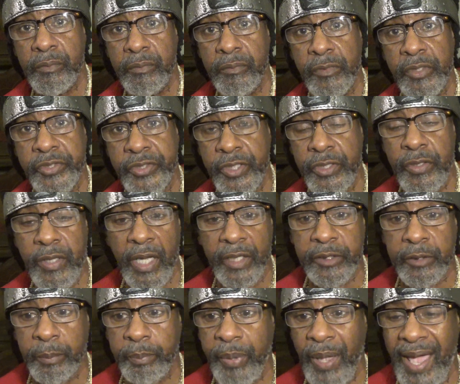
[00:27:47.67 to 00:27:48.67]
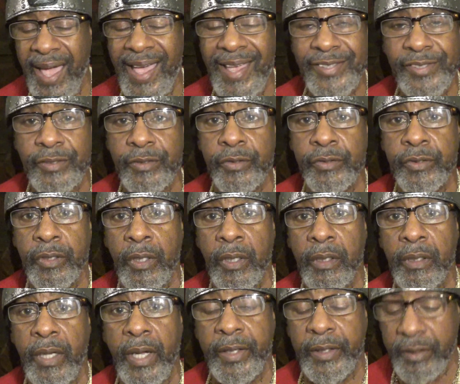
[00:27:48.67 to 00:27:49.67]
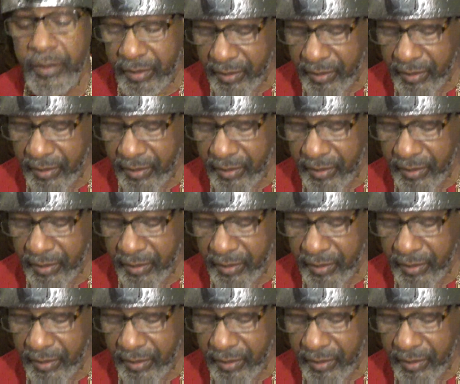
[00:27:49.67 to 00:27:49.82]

Let's see, you got the pastors, like he